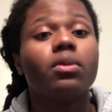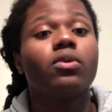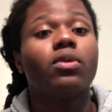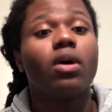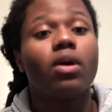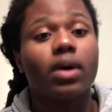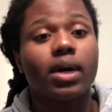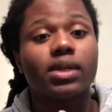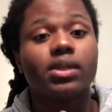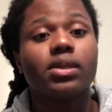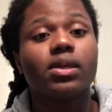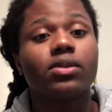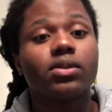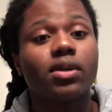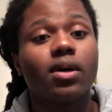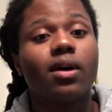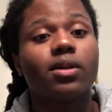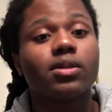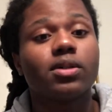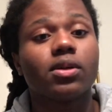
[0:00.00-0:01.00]
wrong, I still
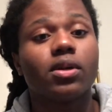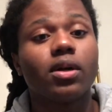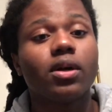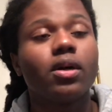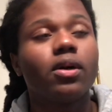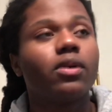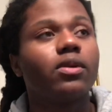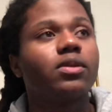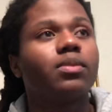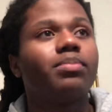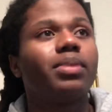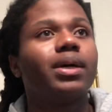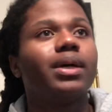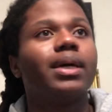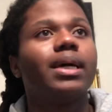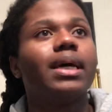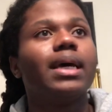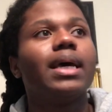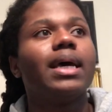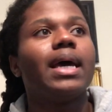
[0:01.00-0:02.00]
talk to girls,
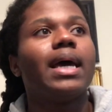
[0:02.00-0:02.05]
but